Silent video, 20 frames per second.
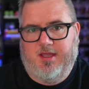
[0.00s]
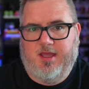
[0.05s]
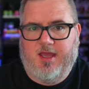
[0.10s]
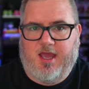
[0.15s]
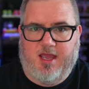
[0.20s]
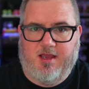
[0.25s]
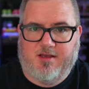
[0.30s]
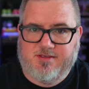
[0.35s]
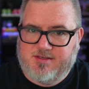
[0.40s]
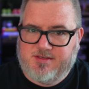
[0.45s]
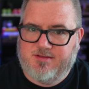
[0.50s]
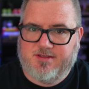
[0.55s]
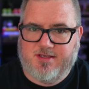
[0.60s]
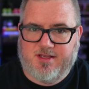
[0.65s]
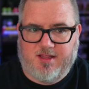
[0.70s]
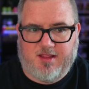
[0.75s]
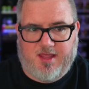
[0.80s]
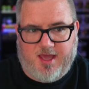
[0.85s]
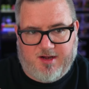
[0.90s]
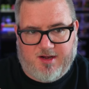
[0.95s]
I also
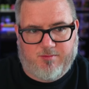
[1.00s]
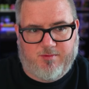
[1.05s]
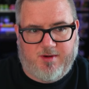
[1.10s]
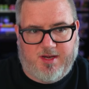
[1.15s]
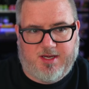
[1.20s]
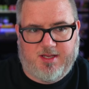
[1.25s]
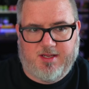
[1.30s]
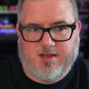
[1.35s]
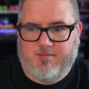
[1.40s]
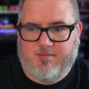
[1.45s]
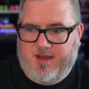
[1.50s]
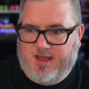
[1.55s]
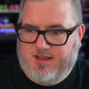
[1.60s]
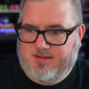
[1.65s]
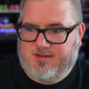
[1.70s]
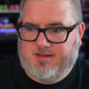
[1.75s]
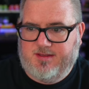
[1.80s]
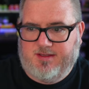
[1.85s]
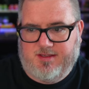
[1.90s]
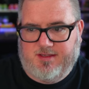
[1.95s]
did a lot of reading
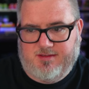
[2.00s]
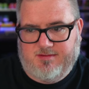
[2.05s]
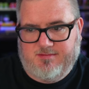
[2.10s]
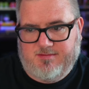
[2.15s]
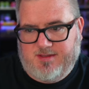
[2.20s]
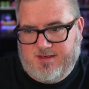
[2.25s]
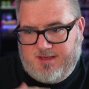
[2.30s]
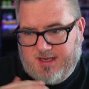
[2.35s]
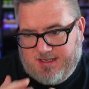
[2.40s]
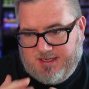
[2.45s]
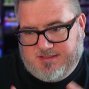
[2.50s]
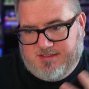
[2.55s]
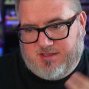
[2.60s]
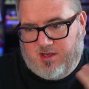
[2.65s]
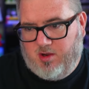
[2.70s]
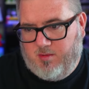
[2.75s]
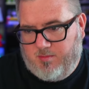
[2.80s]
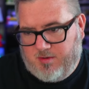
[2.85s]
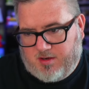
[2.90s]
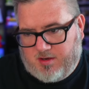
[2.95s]
about the next
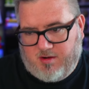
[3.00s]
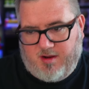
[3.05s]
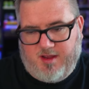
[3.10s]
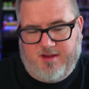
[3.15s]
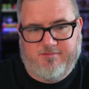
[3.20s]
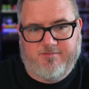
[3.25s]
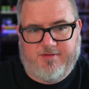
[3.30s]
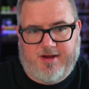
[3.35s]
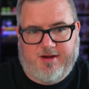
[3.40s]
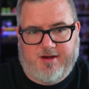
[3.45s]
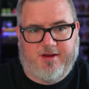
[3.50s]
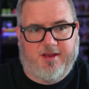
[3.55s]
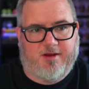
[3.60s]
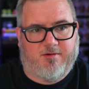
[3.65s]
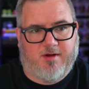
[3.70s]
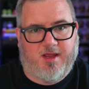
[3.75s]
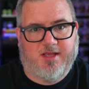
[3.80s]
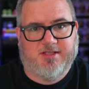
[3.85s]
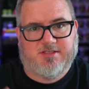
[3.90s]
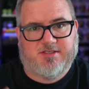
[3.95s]
Omicron
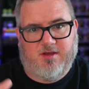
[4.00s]
variant, right?